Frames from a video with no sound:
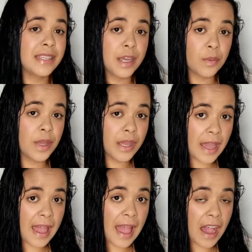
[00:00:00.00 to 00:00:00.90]
And we
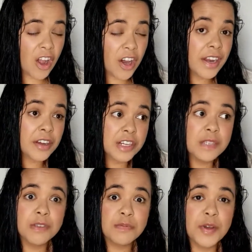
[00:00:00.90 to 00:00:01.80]
got a
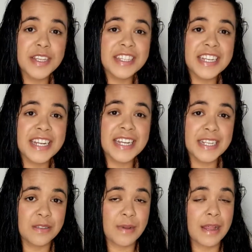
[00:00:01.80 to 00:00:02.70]
Christmas present in it
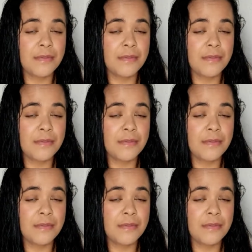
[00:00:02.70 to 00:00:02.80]
as well.